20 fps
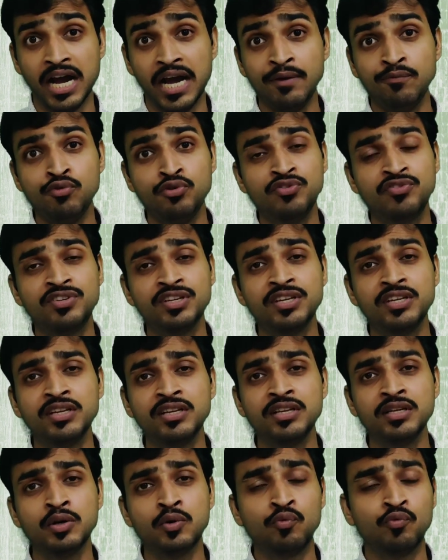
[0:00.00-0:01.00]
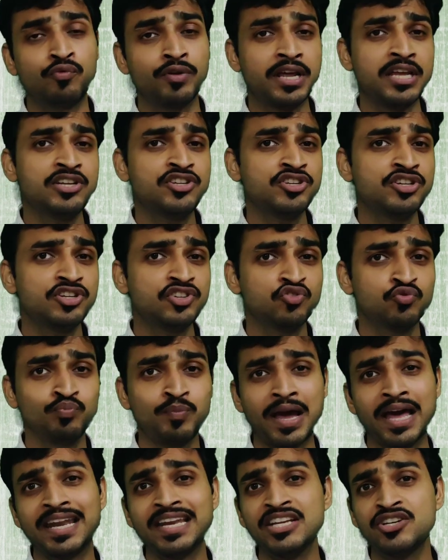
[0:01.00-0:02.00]
I would say French,
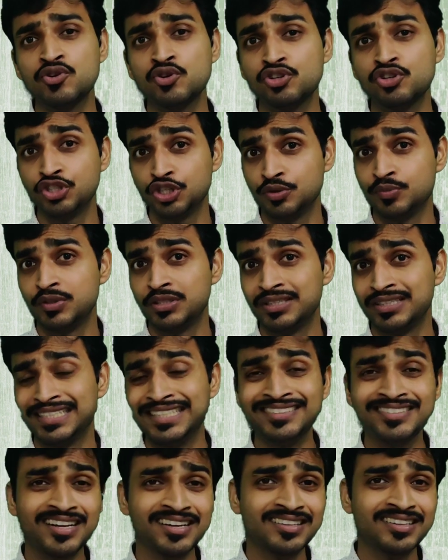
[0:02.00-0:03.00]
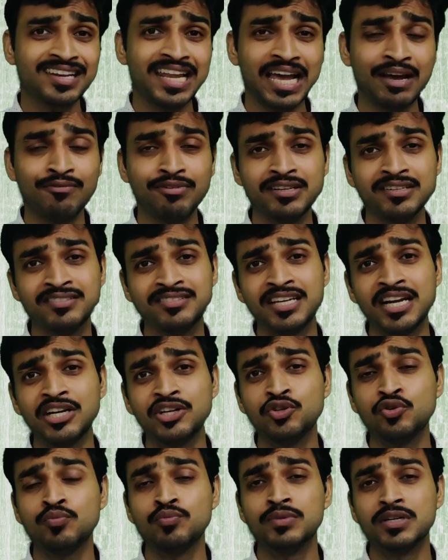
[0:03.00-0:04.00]
Spanish German. These are the languages
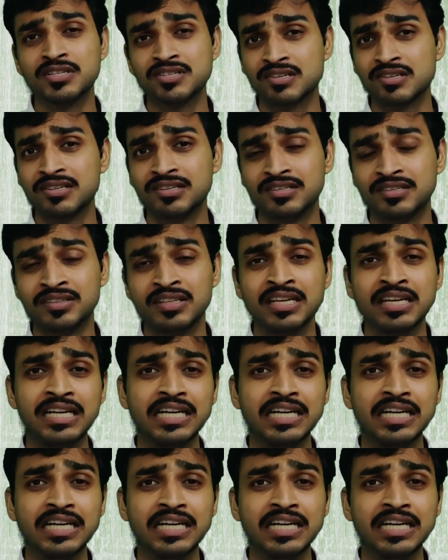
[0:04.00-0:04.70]
that you must learn.